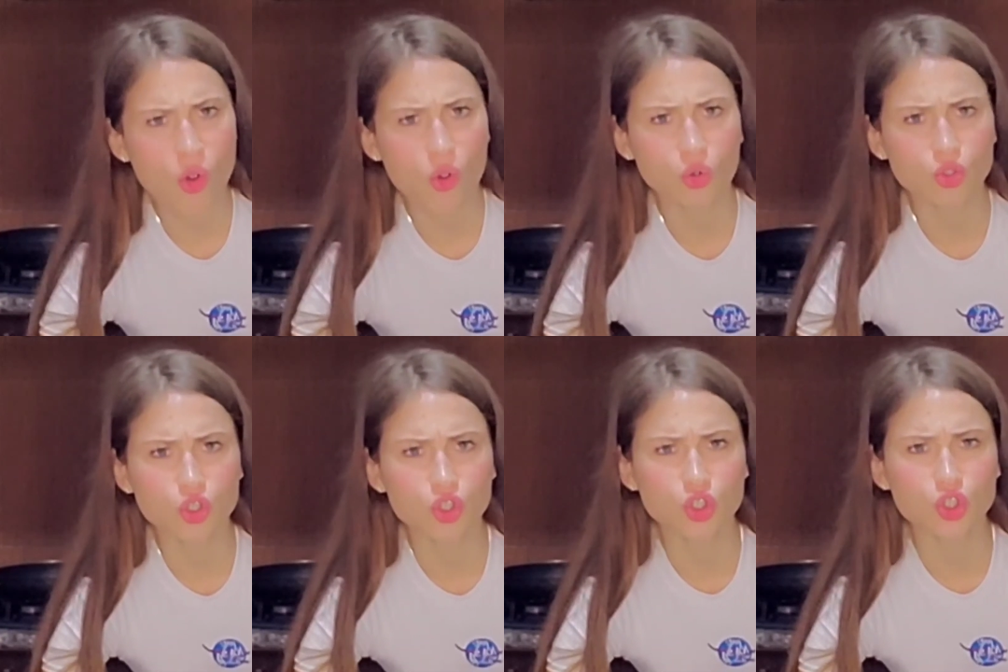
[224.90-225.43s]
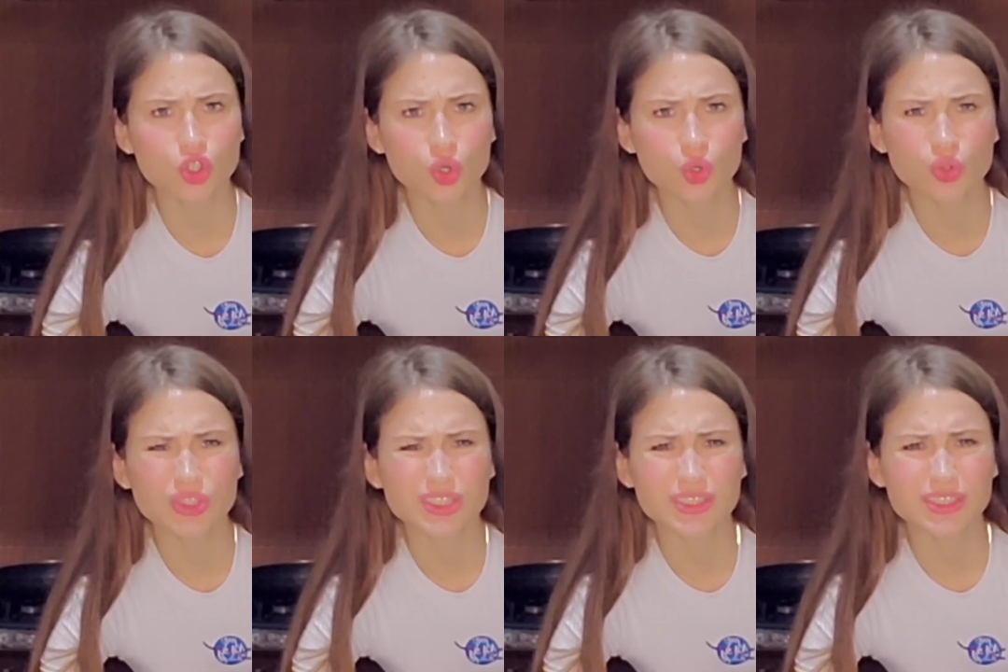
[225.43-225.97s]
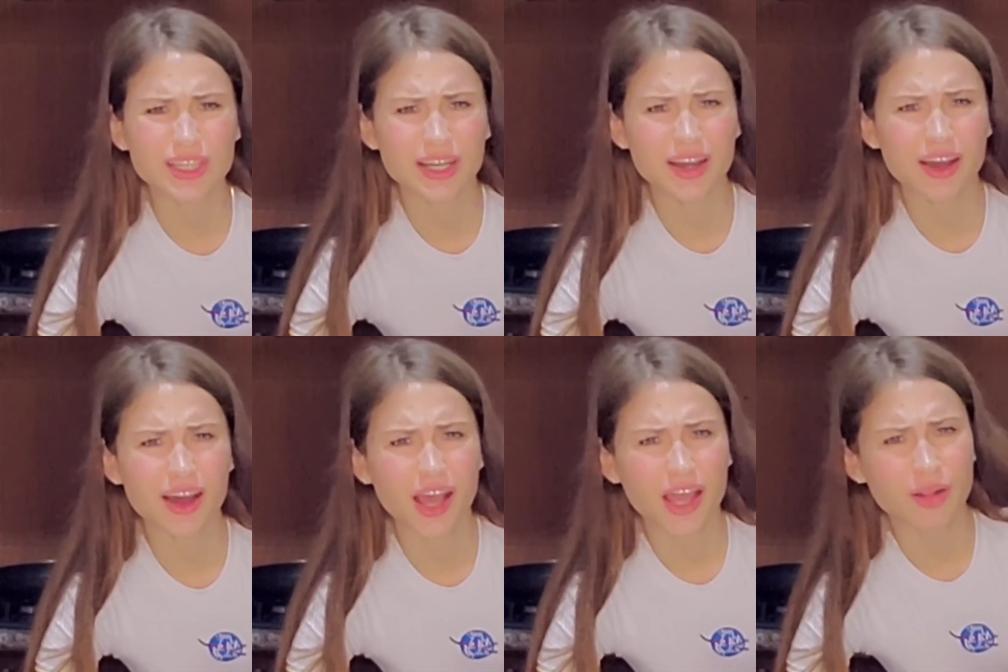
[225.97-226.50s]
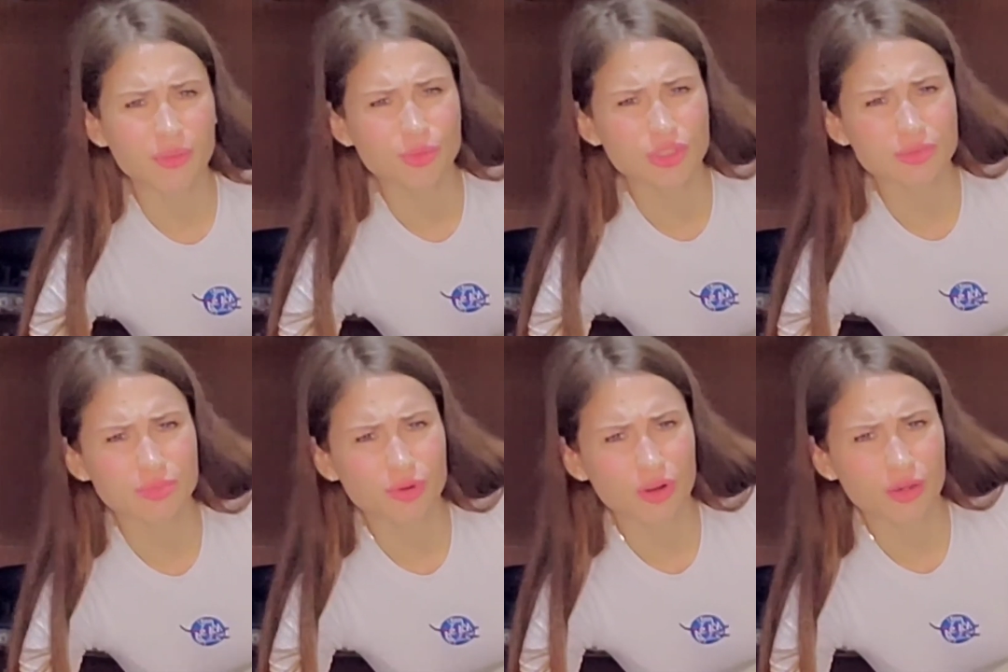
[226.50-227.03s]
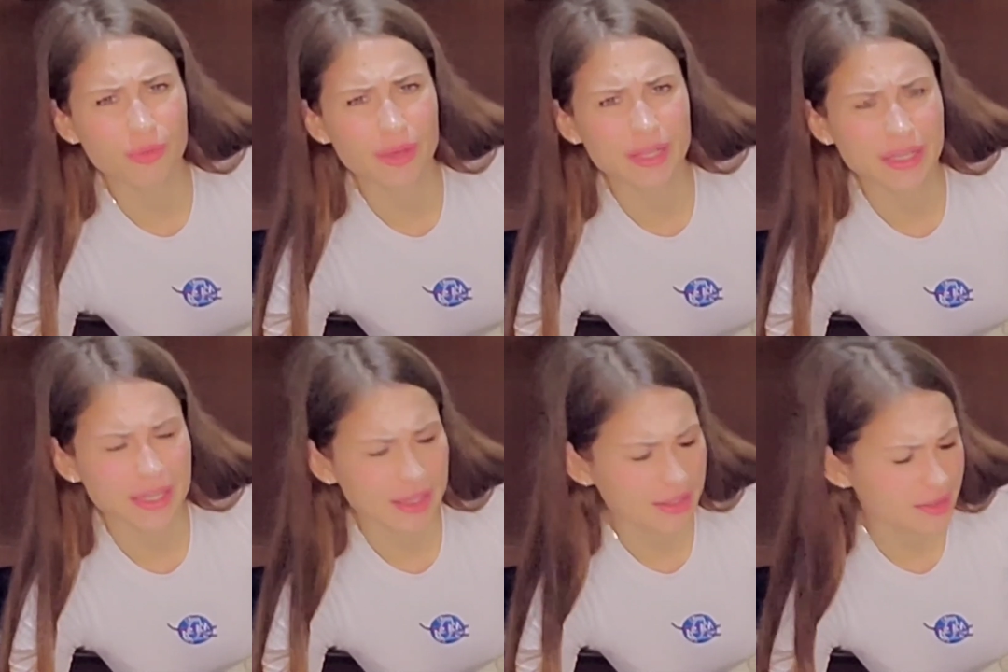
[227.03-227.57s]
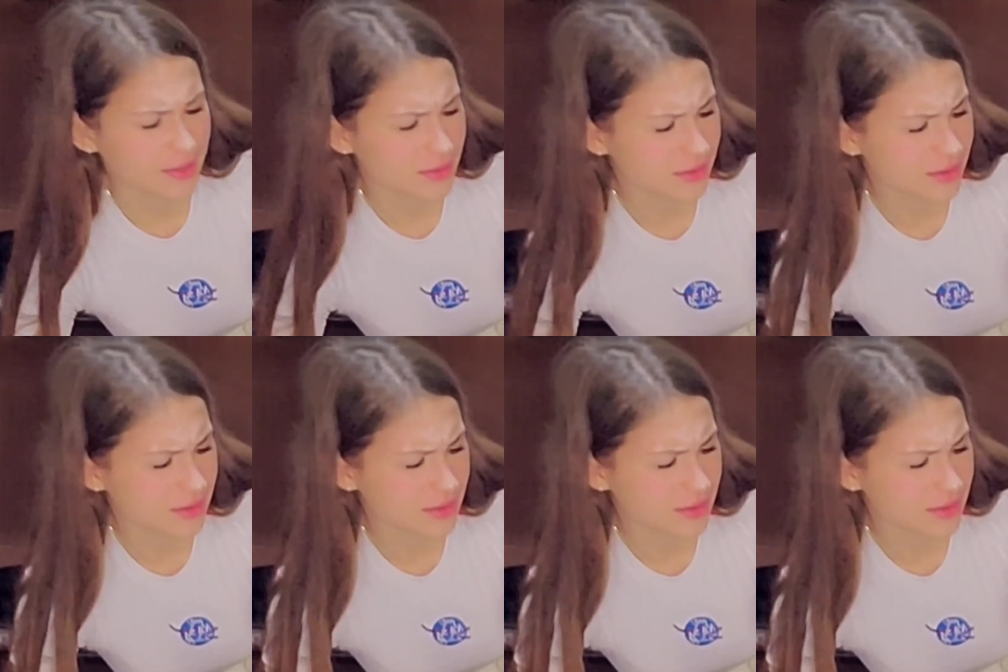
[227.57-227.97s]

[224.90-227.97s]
shoot. I almost broke my nail.